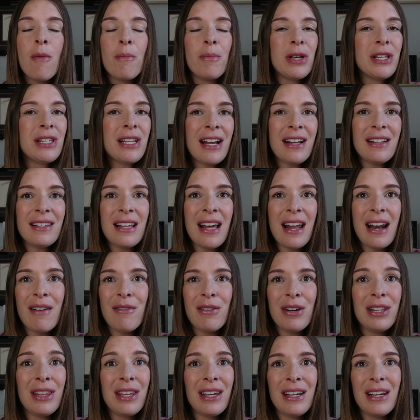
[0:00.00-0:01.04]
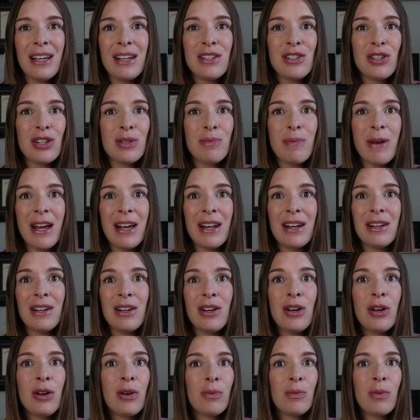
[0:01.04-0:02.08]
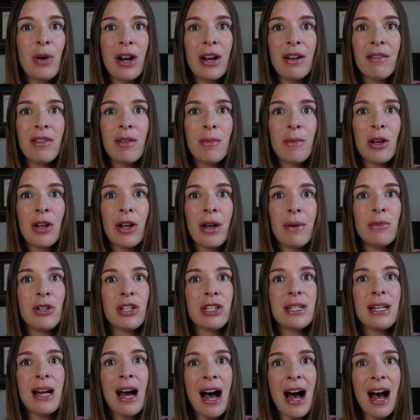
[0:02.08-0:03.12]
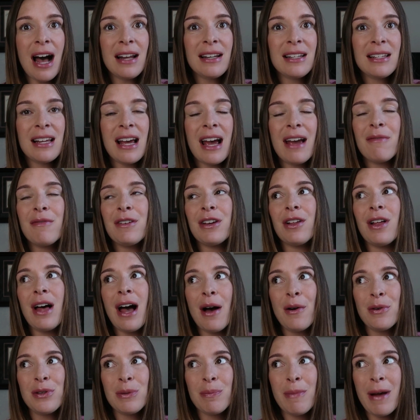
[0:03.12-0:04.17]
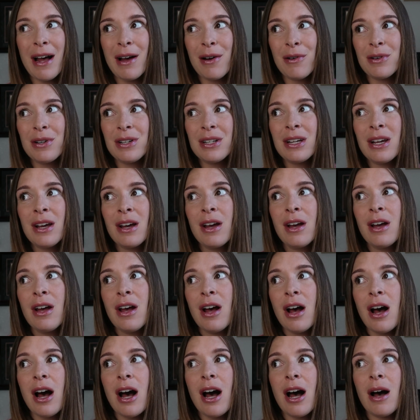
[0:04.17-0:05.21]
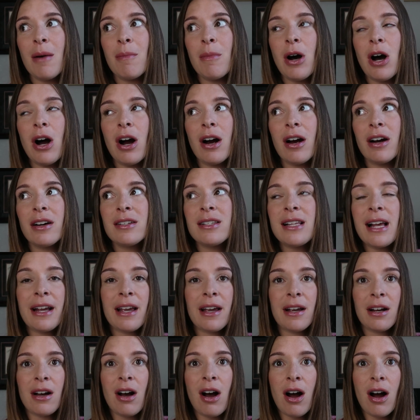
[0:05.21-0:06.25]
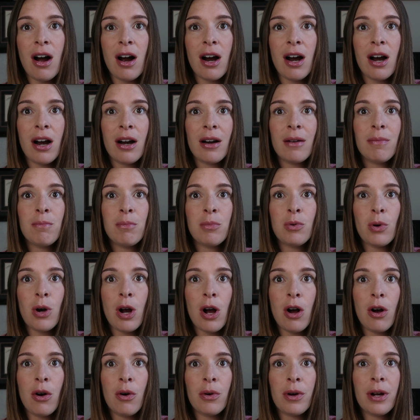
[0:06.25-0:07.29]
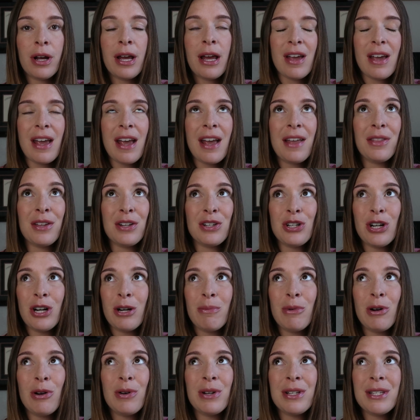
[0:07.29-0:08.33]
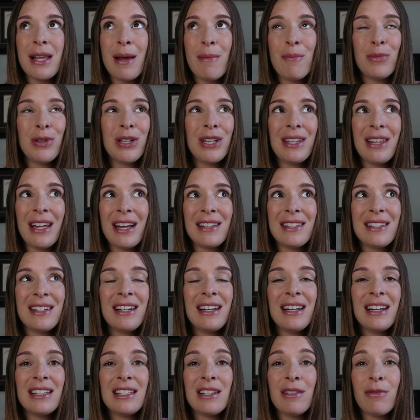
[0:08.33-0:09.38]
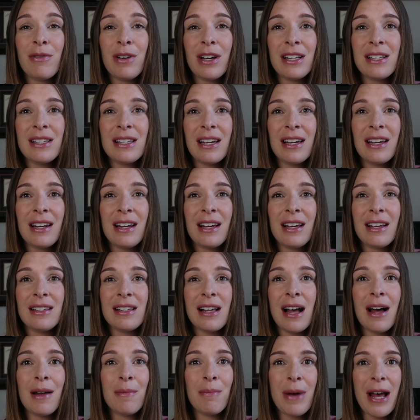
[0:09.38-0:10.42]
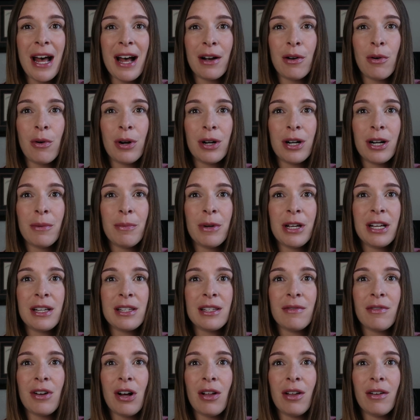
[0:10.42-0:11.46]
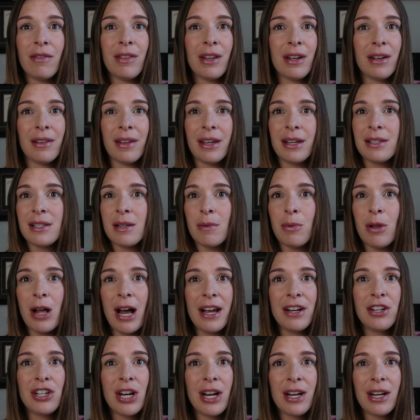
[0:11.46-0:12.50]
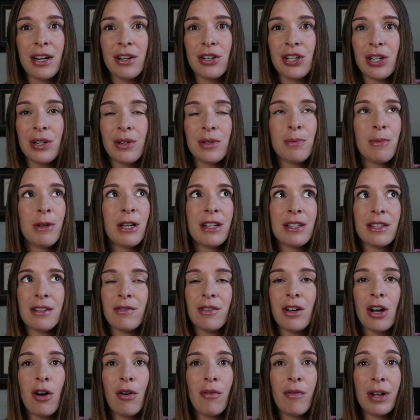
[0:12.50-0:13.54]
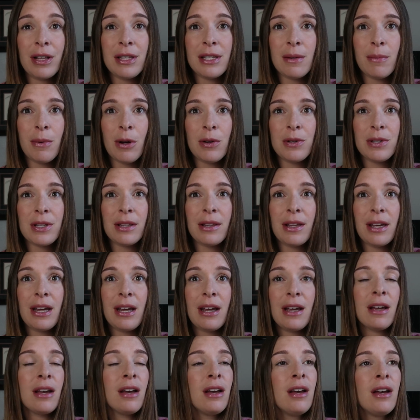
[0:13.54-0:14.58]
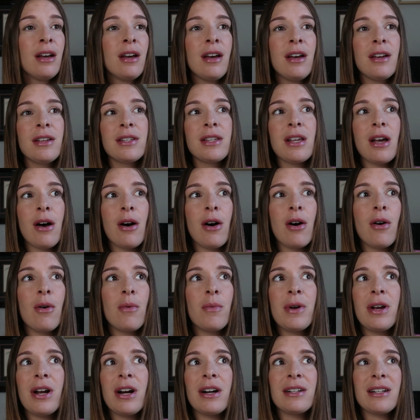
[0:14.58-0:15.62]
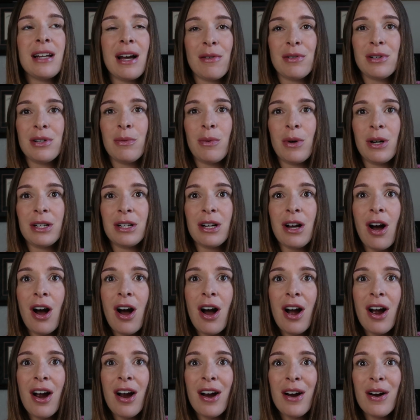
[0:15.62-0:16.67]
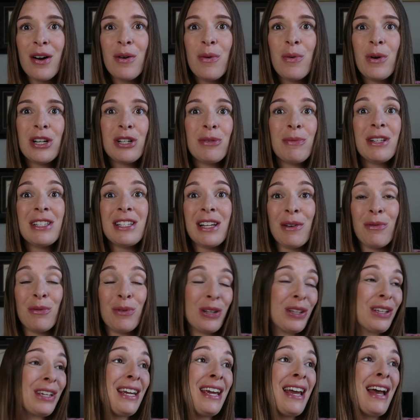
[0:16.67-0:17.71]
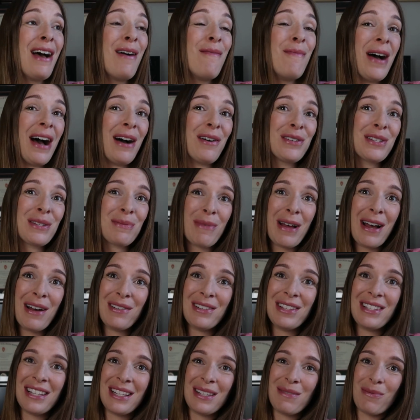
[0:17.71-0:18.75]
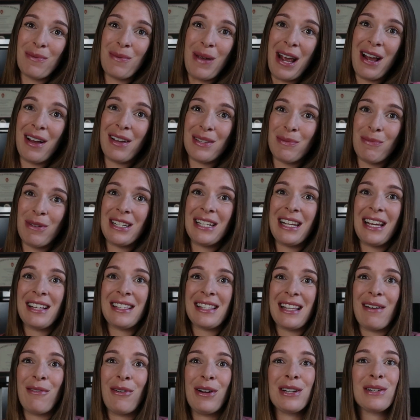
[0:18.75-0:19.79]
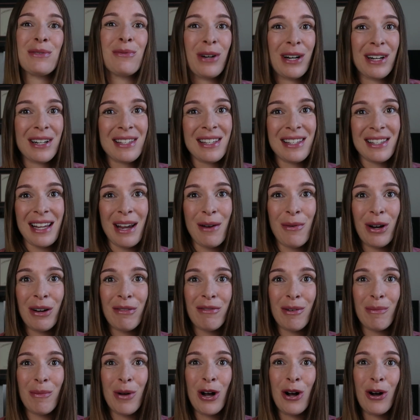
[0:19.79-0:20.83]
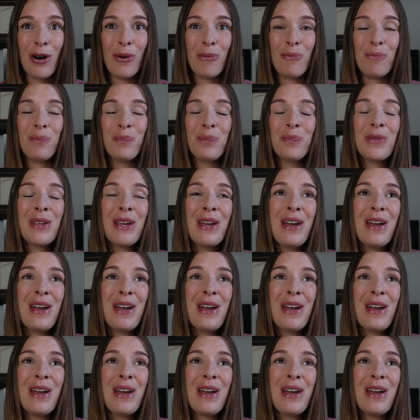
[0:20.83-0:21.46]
Besides that, everything has just been run of the mill. I'm just hot. I feel housebound. Our second car broke and the turbo assembly that's needed to fix it is on back order because of all of the like supply chain issues because of COVID supposedly. So we are down to one car, which means I really am housebound since my husband takes that one to work since I work from home.